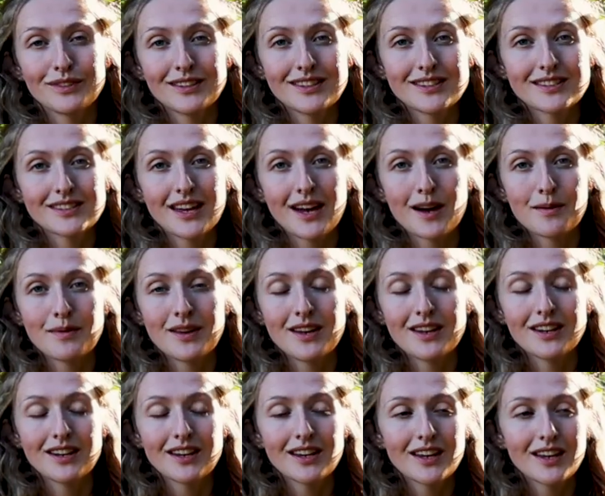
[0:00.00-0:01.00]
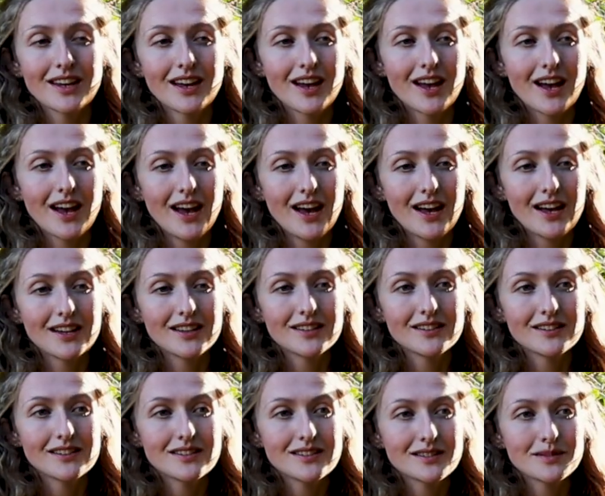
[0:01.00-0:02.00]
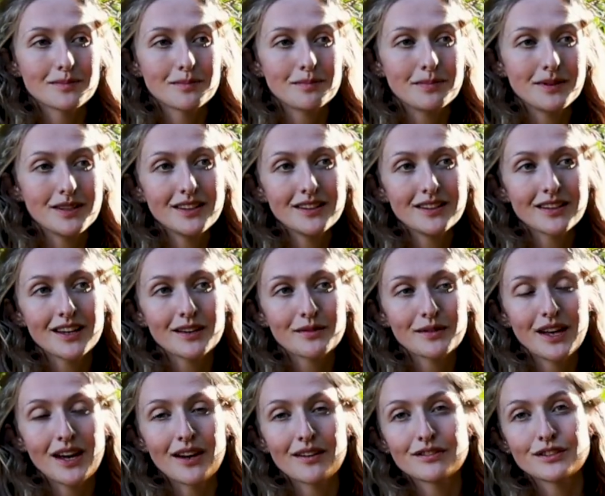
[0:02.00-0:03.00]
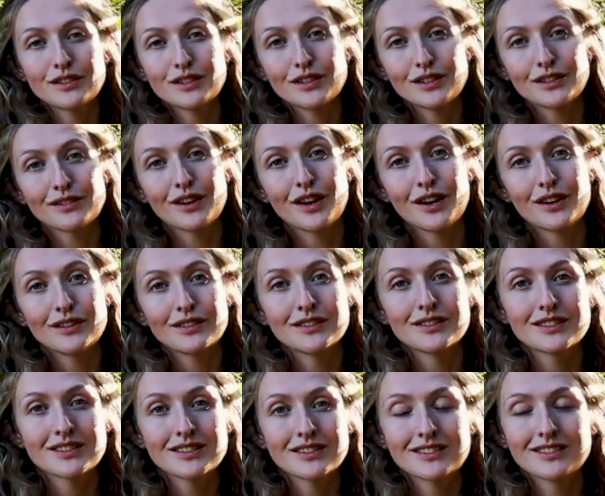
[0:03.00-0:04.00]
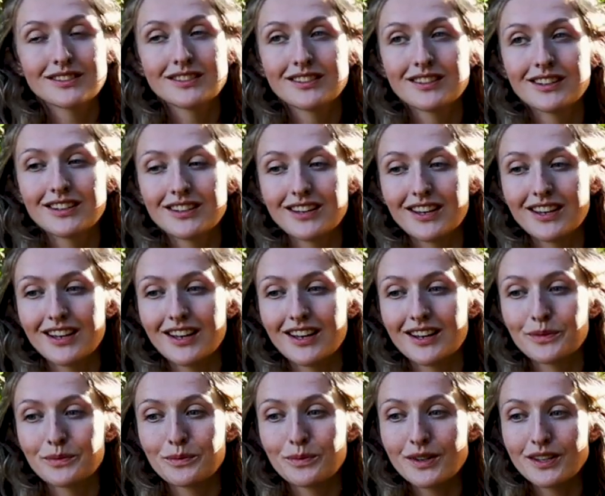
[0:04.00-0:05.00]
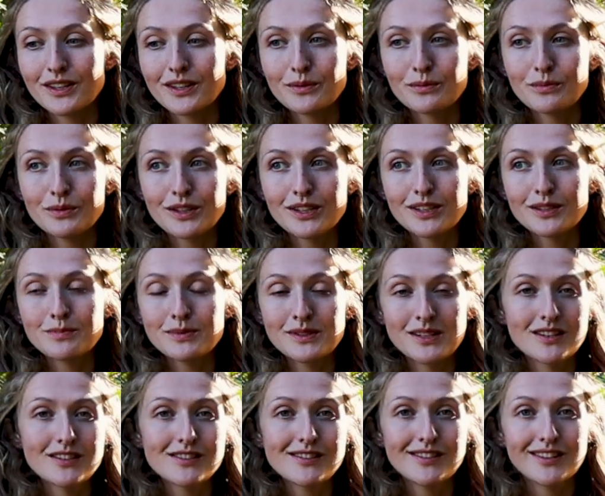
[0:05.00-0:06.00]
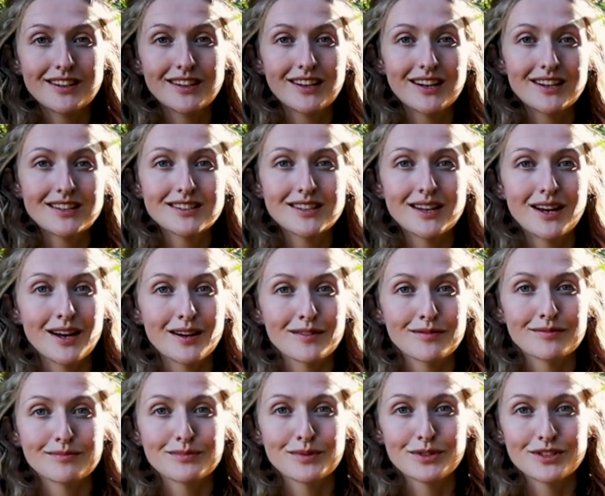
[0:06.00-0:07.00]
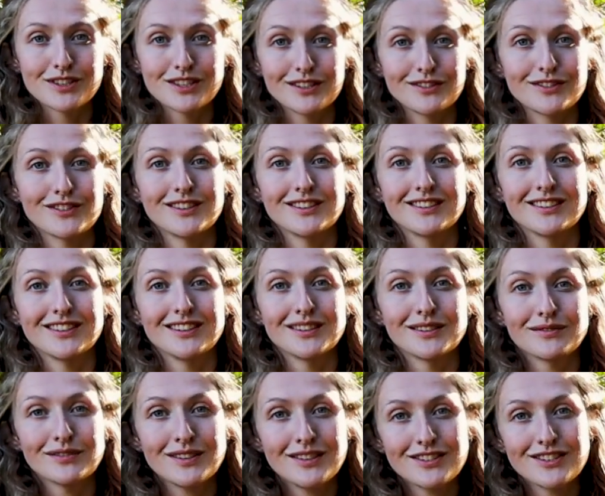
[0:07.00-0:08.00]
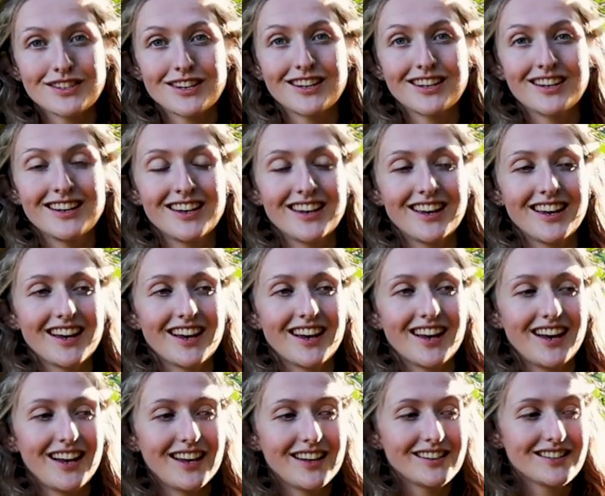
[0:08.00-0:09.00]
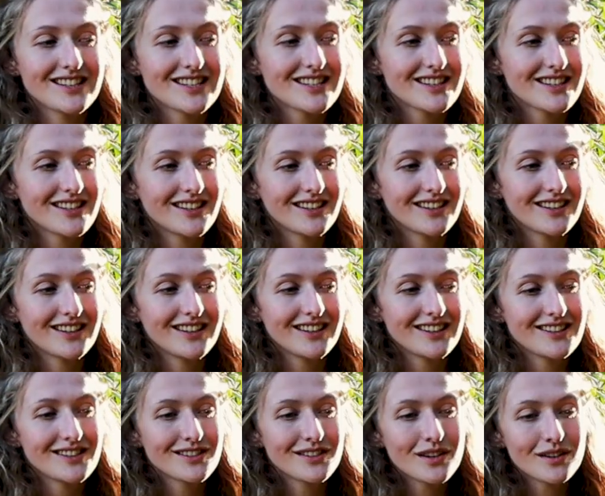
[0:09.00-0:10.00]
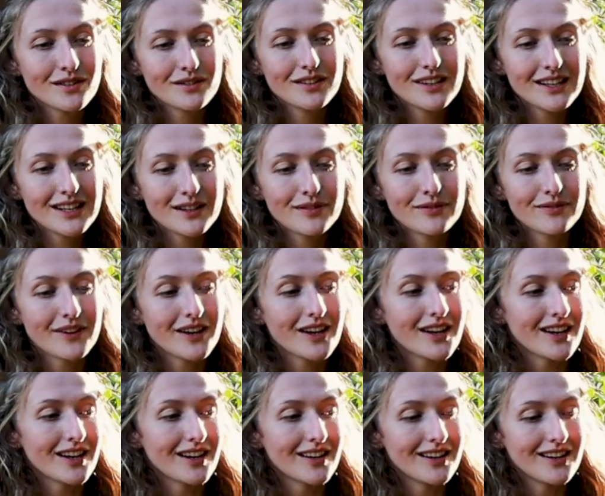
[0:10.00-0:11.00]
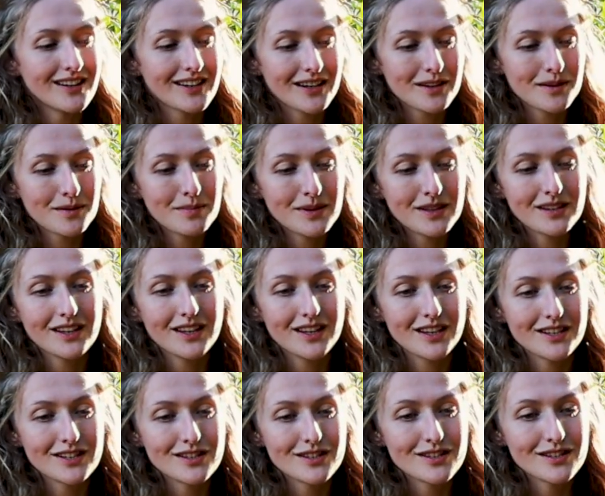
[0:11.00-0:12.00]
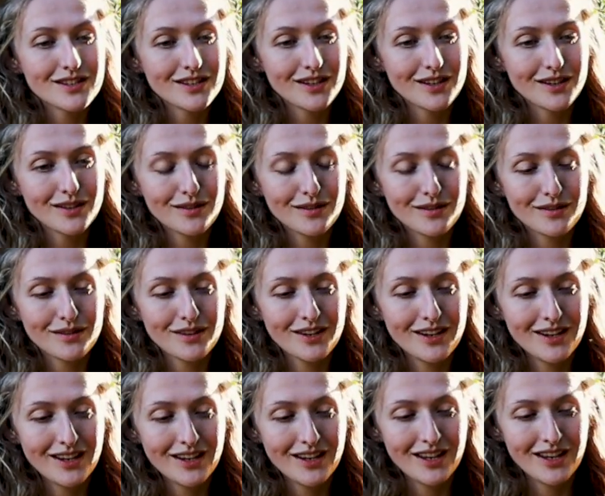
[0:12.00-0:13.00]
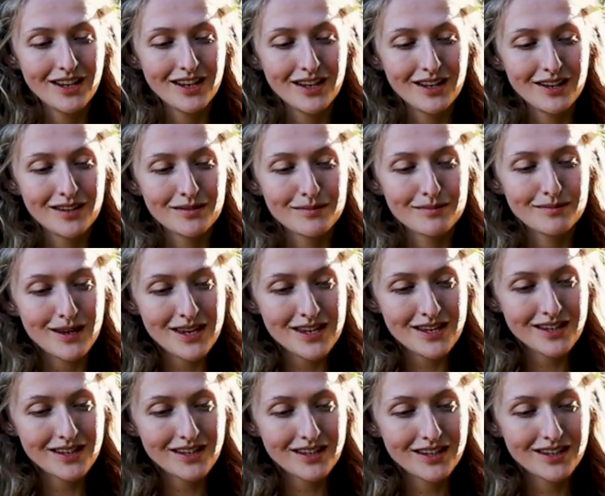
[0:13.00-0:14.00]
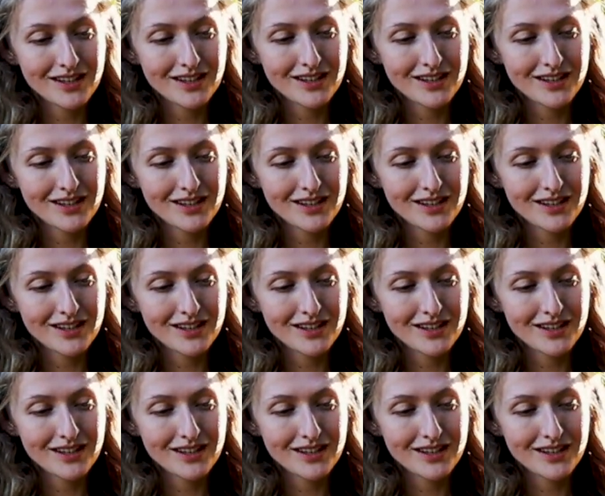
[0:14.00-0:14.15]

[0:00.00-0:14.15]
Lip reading: with this cabin, and being that we have a 2-year-old, we would potentially like to have more children in the future, and it's not really fair, in our opinion, to make